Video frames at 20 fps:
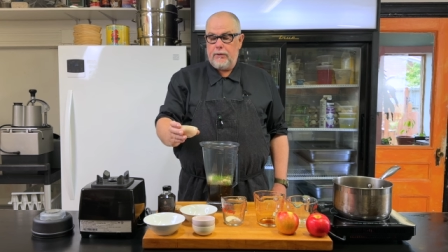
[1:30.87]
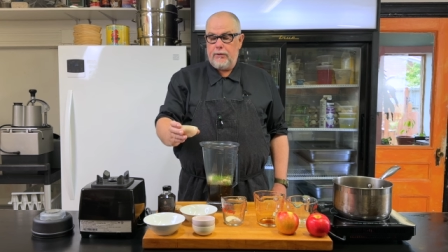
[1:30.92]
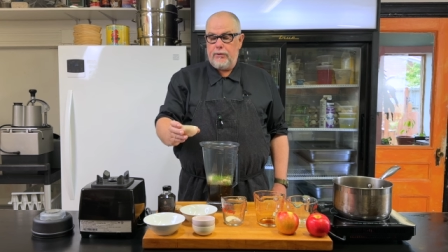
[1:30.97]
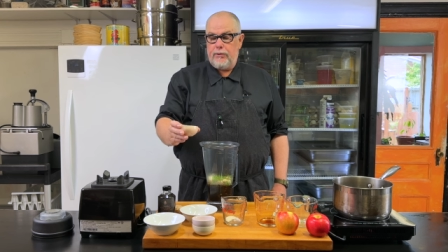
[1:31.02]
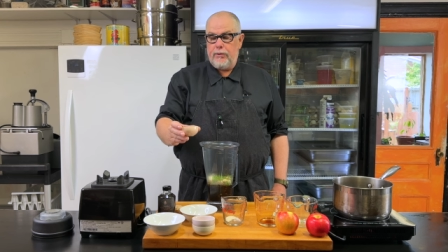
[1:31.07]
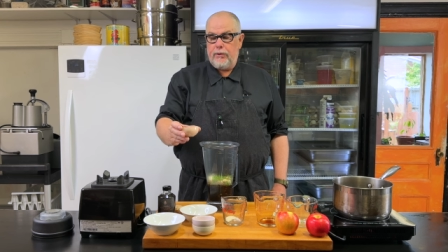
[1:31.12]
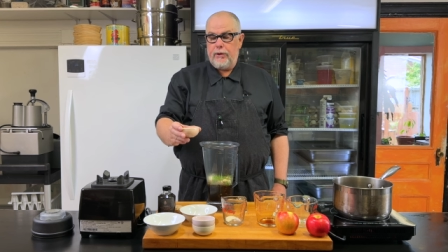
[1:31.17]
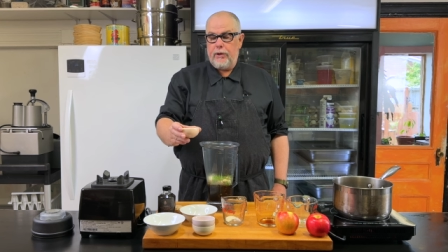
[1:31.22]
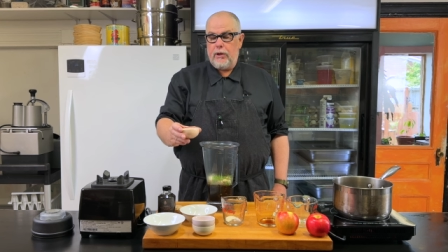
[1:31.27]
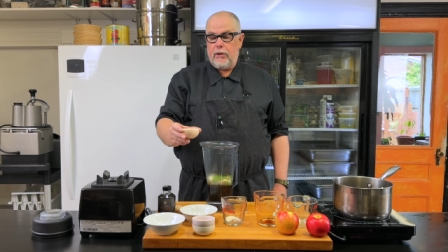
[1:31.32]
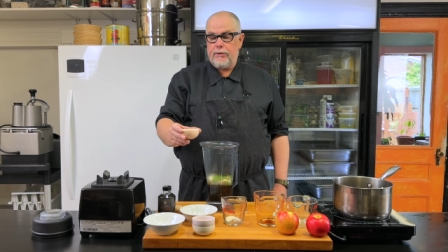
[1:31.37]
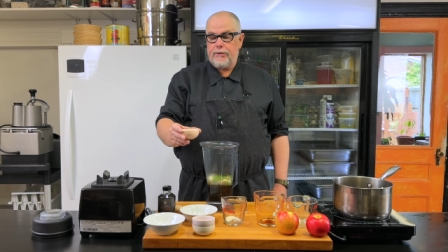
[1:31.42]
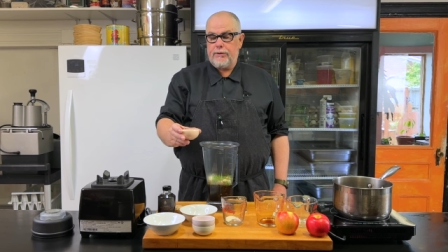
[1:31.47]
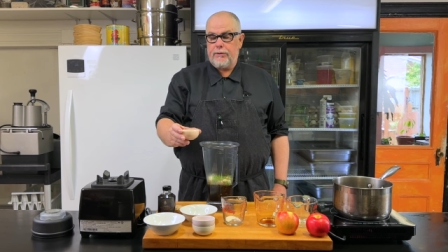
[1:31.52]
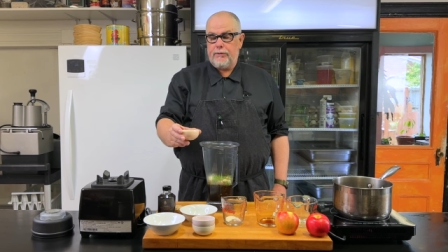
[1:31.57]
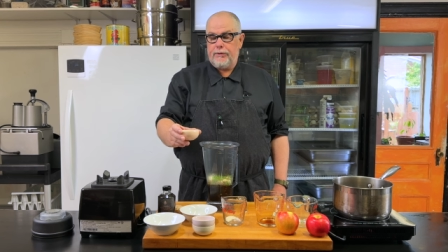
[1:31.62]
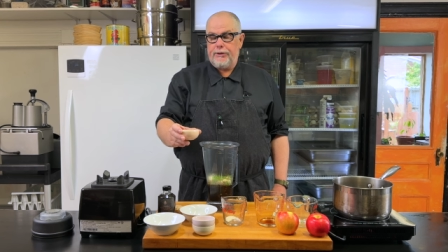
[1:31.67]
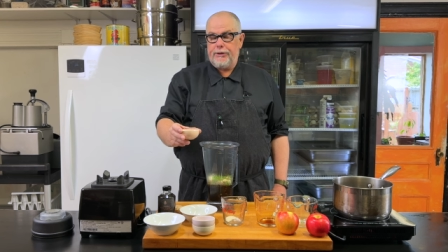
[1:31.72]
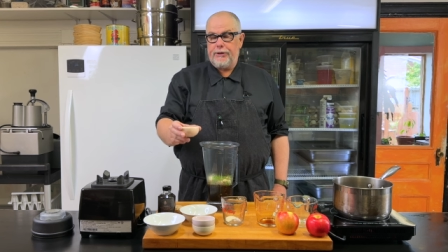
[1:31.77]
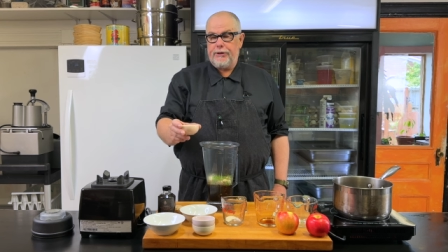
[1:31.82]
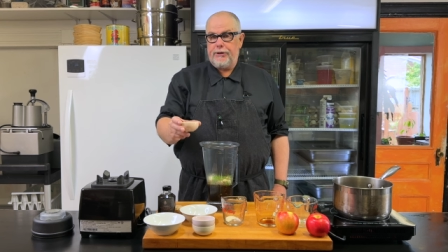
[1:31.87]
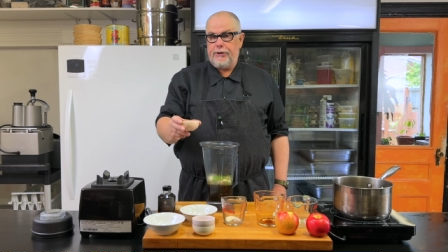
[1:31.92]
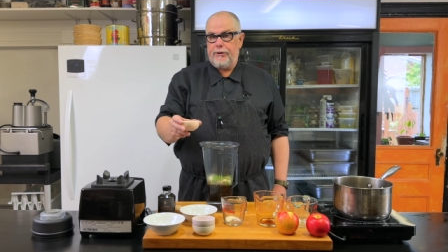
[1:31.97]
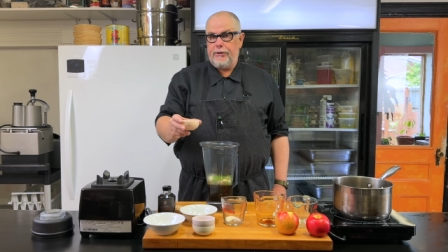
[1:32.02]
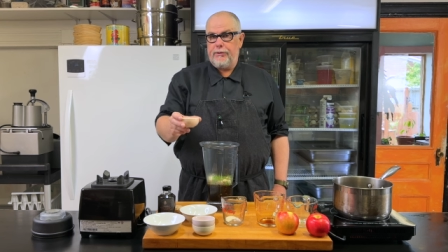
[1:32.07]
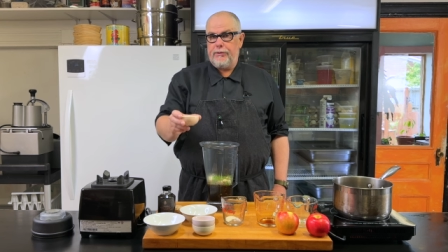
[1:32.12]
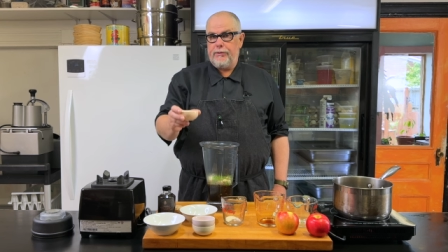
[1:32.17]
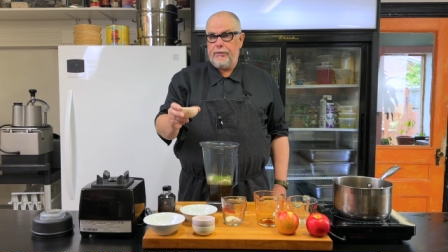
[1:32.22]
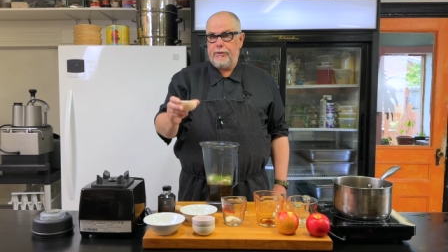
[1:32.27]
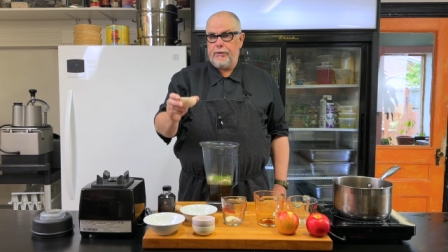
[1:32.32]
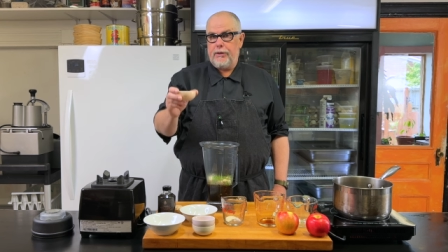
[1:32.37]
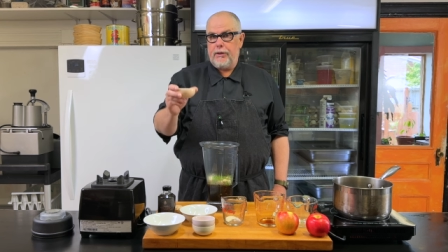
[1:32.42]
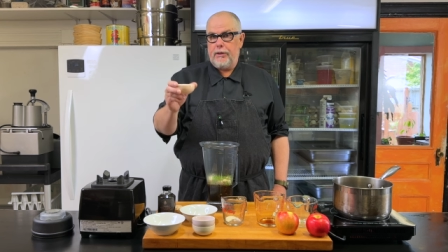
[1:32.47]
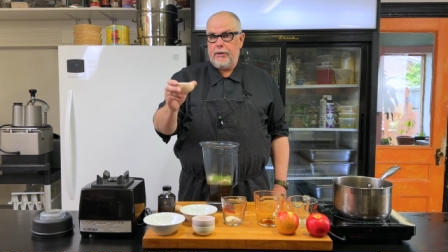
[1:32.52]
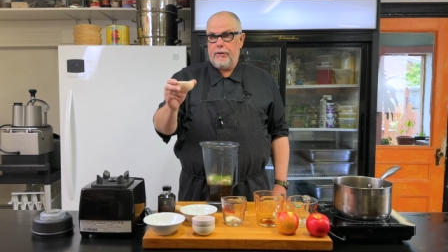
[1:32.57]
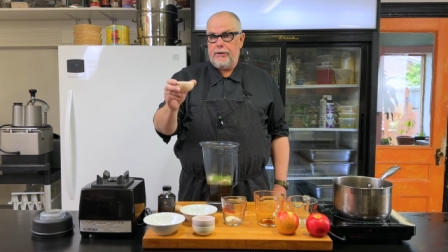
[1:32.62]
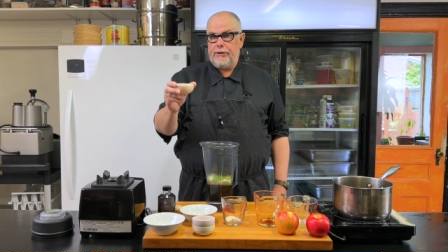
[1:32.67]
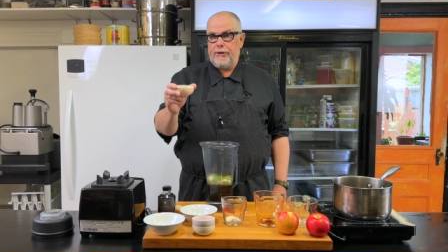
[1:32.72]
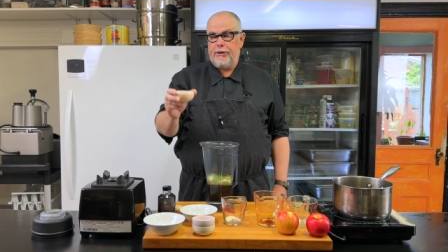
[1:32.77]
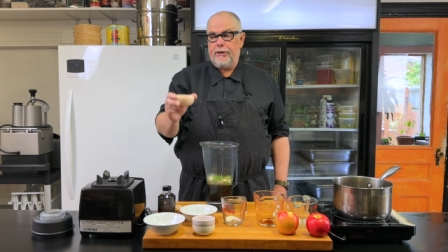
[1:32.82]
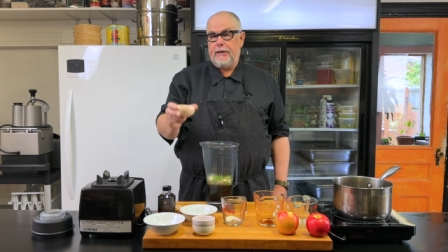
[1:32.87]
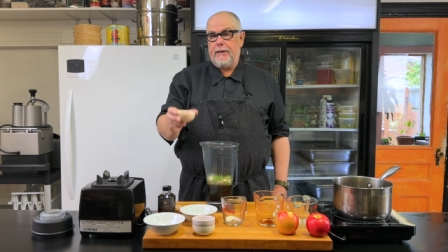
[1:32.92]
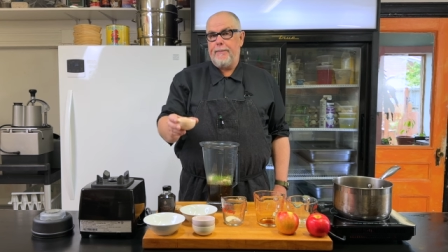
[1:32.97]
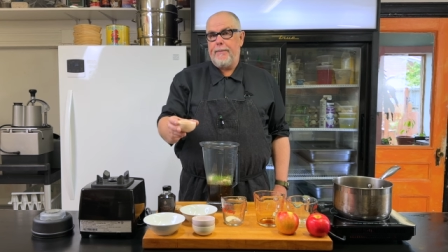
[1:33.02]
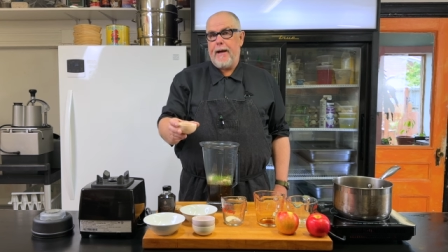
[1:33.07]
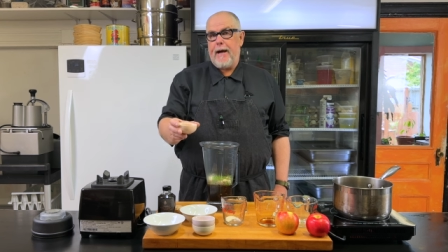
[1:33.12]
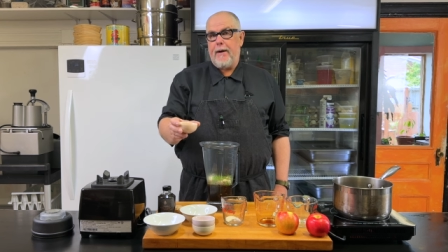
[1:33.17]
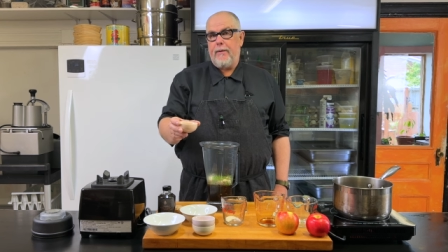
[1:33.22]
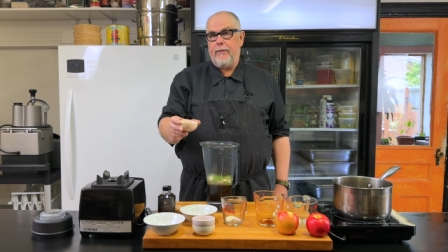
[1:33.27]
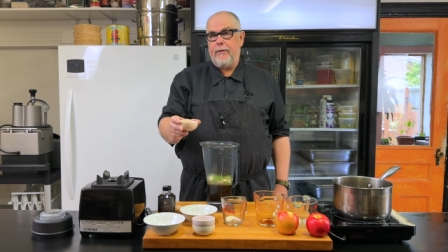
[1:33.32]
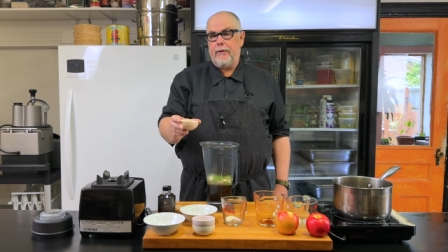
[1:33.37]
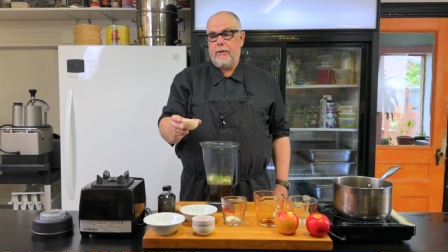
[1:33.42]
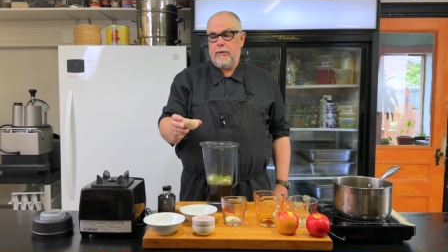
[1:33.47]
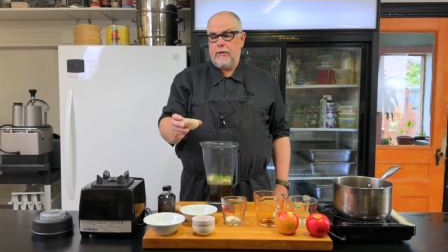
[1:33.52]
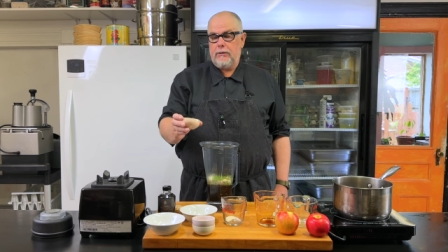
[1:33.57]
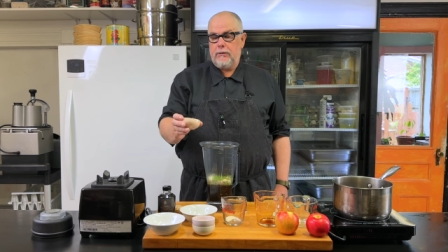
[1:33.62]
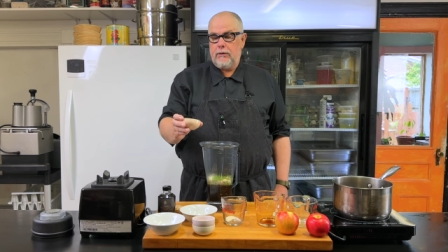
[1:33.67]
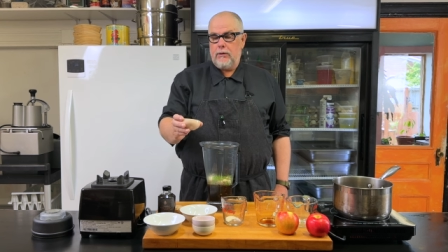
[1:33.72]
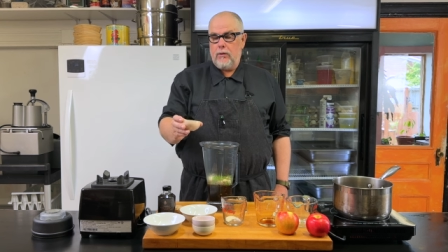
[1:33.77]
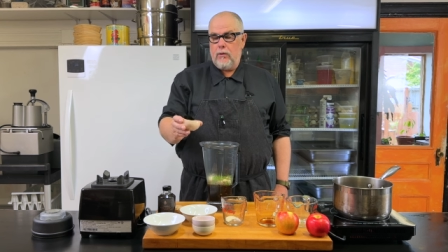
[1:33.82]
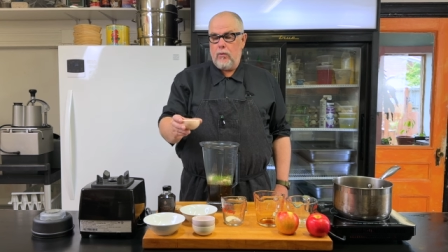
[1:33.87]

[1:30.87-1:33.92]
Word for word: You could also just use chili powder